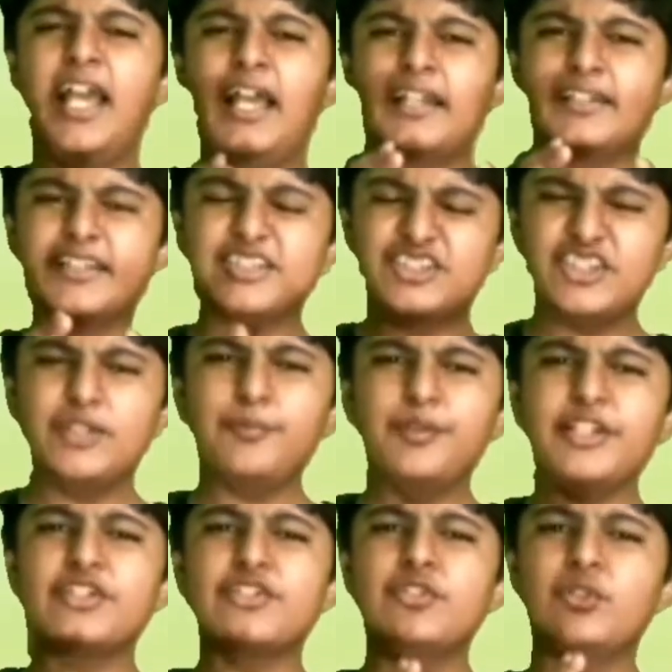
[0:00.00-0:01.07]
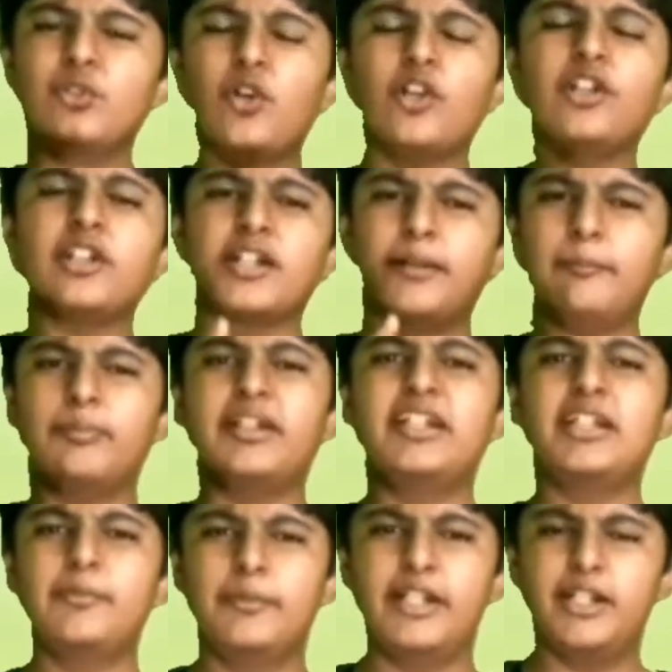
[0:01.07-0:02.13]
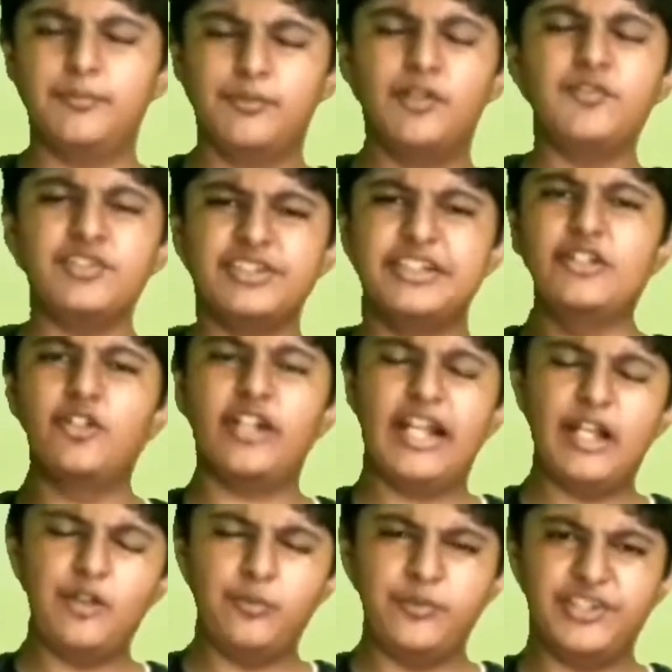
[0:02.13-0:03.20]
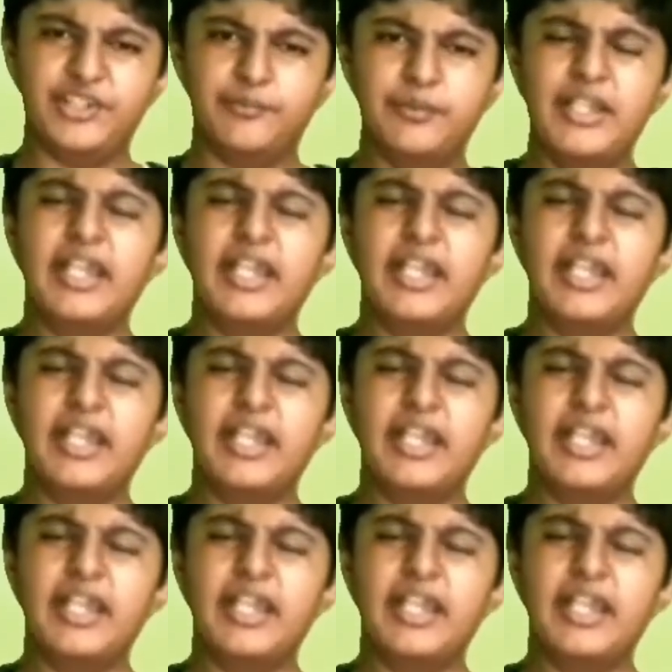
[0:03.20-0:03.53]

the ship is not completely made up of steel or aluminium.